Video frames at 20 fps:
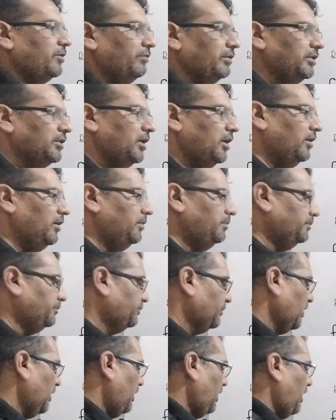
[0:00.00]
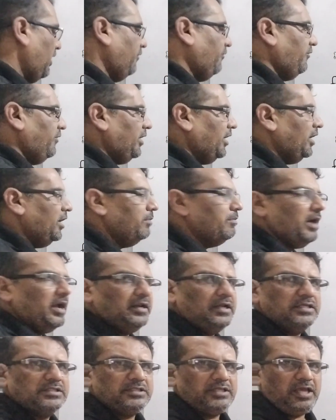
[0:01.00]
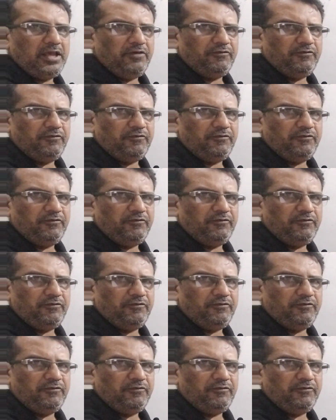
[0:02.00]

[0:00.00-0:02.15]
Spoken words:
between the fa minus